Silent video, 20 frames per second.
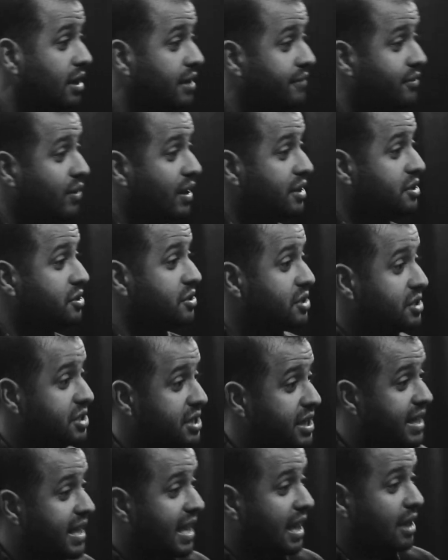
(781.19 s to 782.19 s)
If you enter the
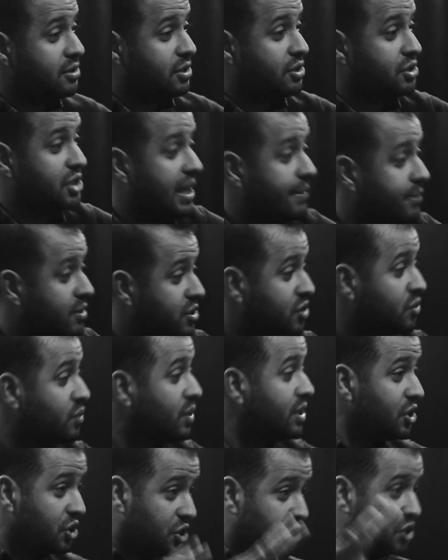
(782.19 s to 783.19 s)
city council chambers, you
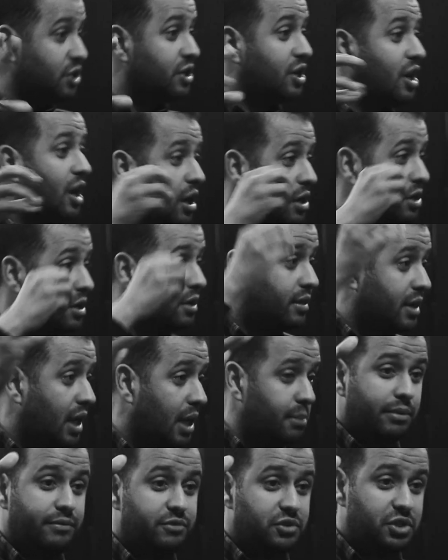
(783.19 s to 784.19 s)
really should utter the
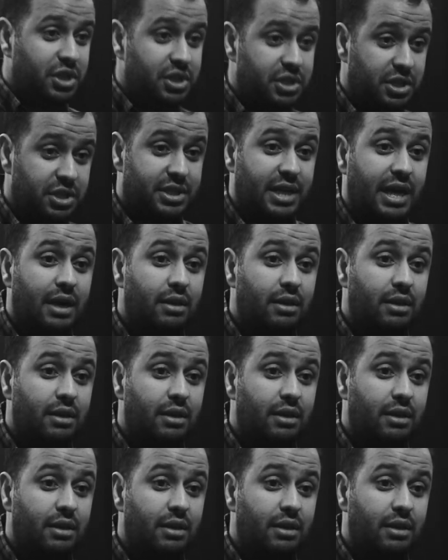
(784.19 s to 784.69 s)
name of Jesus